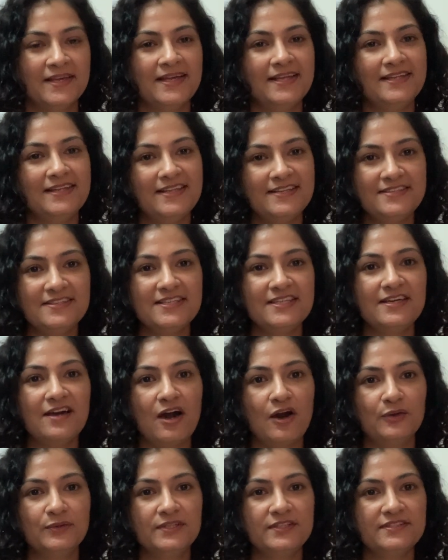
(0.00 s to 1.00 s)
Let's see
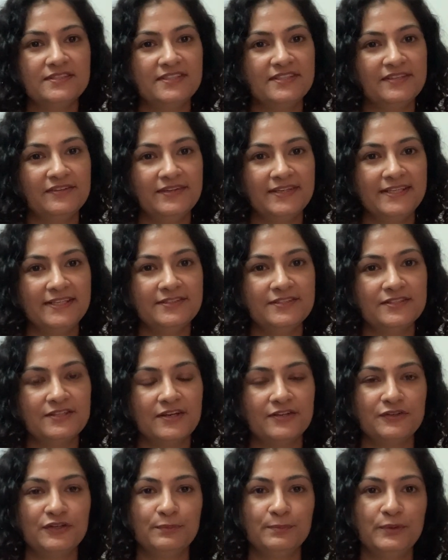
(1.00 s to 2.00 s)
how these ingredients
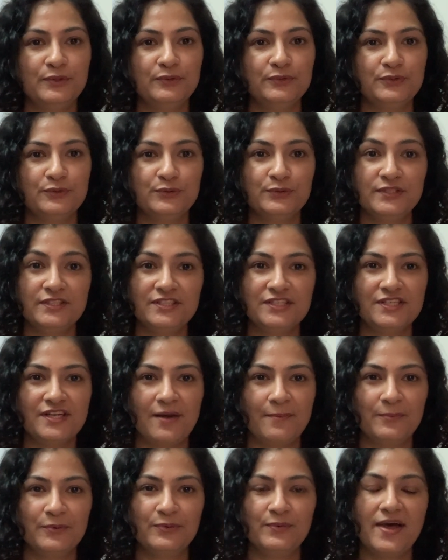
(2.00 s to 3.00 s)
contribute to this
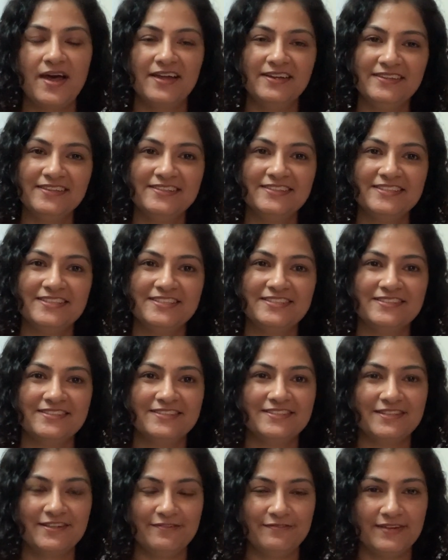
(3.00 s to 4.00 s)
shampoo and
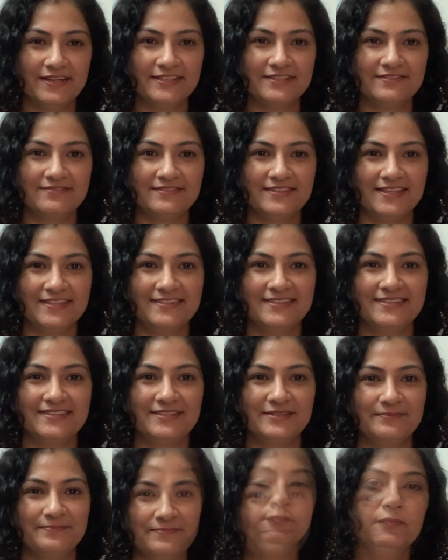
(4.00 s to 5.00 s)
conditioner's effectiveness.
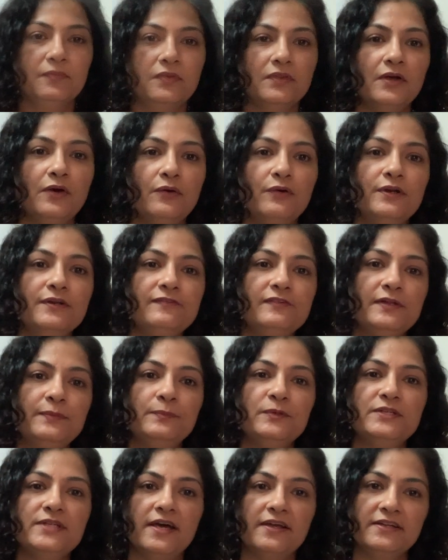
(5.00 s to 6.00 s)
The Oriflame
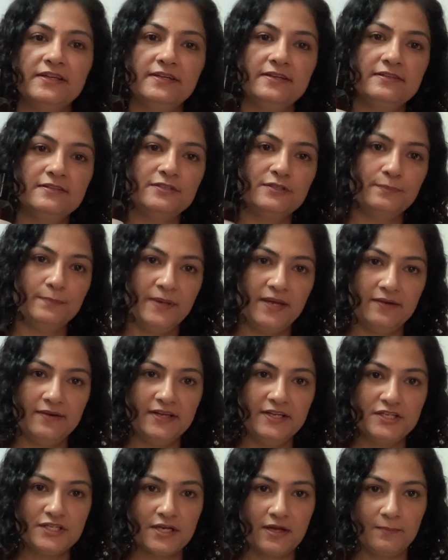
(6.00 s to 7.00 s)
Beautanicals Repairing
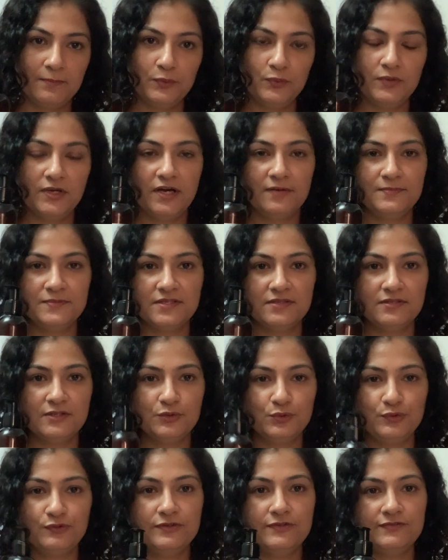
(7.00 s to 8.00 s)
Shampoo comes in the
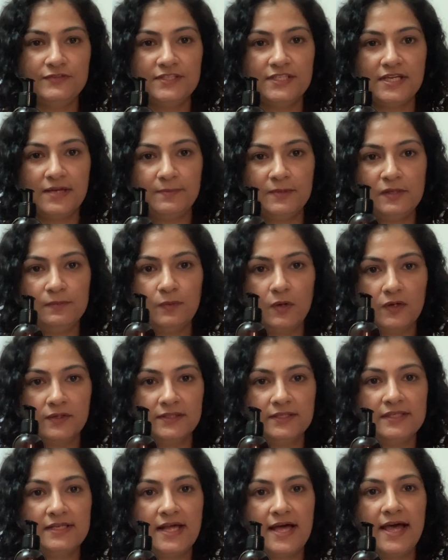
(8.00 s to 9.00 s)
250 ml
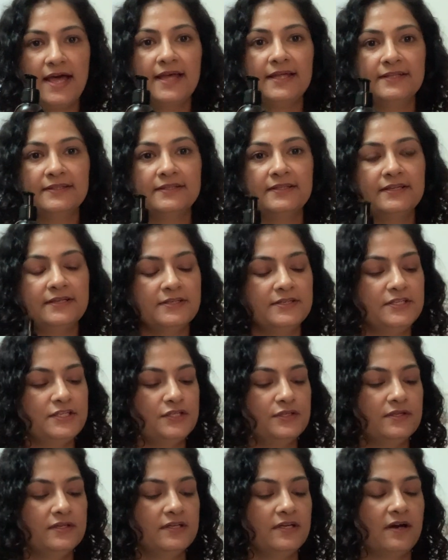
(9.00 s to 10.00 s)
bottle and the
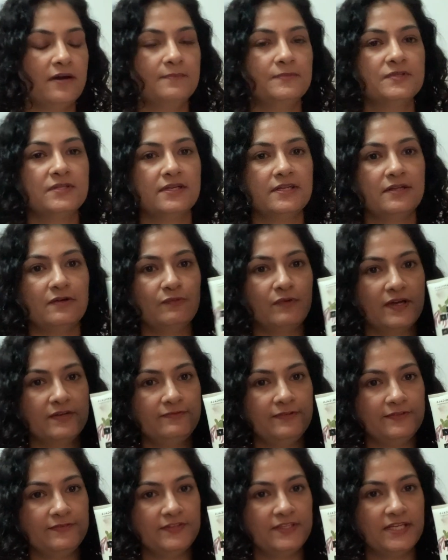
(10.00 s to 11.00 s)
conditioner comes in a
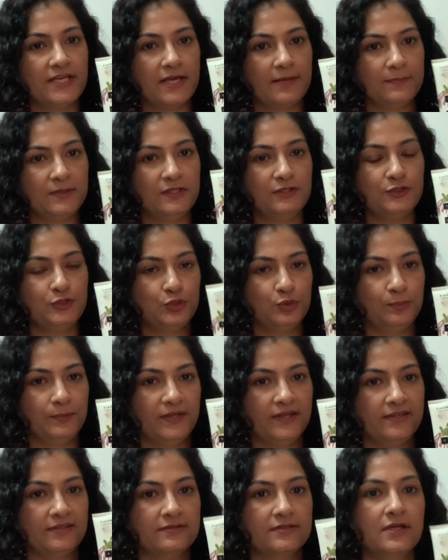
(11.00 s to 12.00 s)
150 ml tube
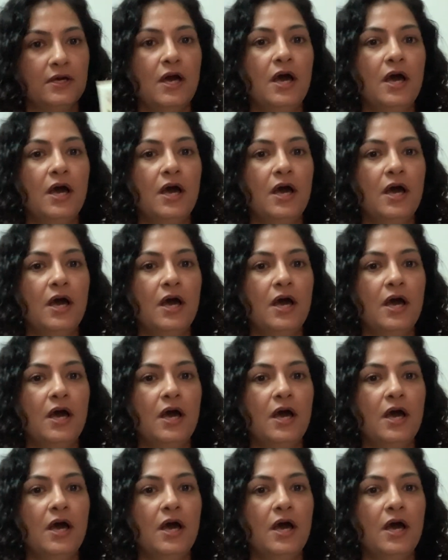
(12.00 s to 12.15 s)
case.